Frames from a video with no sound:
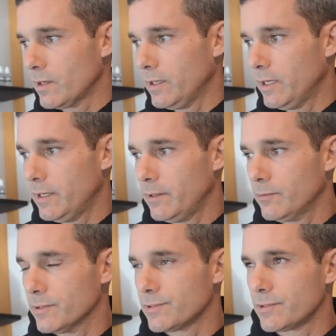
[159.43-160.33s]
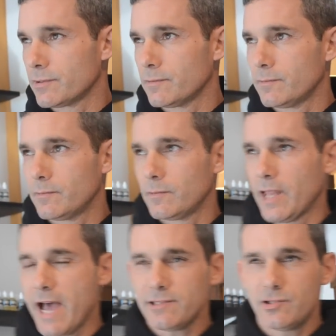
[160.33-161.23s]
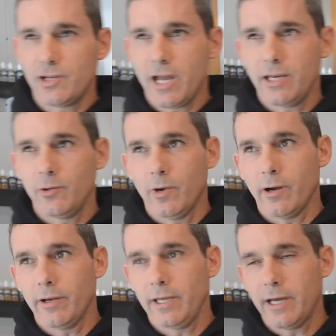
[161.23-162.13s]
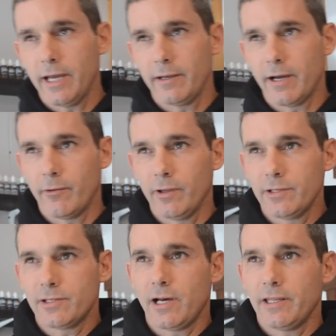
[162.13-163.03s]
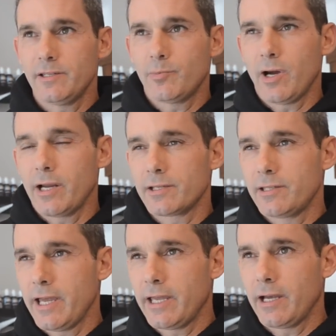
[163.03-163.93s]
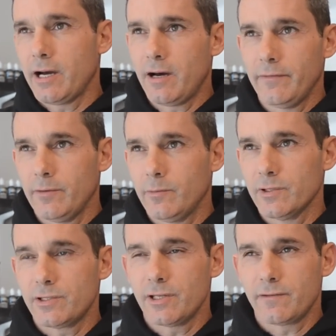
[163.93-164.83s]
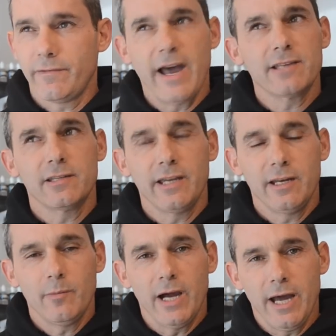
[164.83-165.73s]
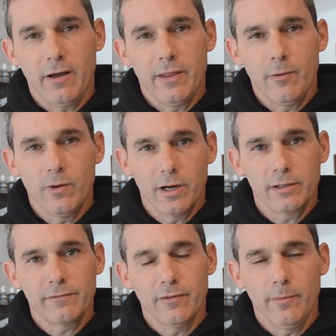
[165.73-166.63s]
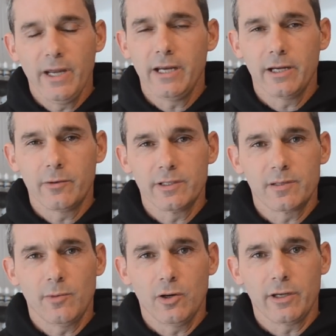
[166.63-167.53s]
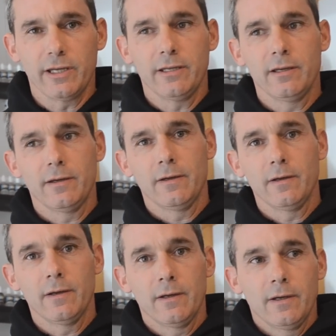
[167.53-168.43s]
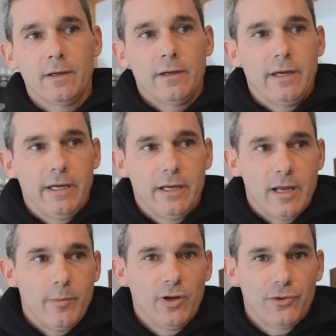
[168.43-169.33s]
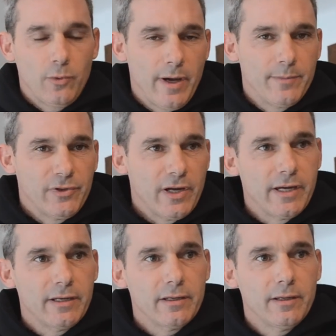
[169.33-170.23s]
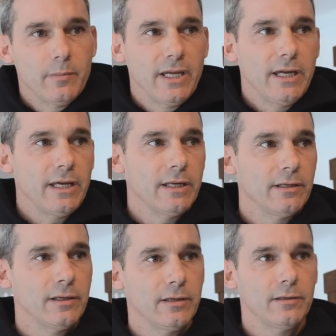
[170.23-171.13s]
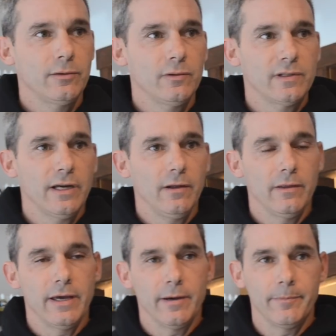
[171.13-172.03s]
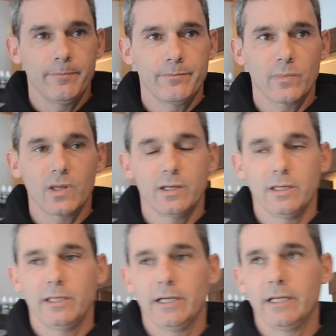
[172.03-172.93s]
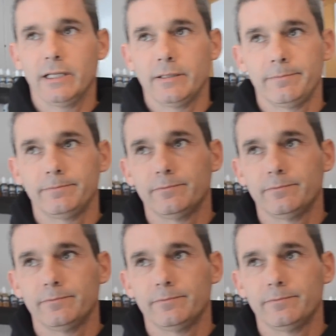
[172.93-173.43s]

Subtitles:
it was last January I really saw these products taking off and was just fascinated by how they worked for me to quit smoking. And I built a website and began to sell them, and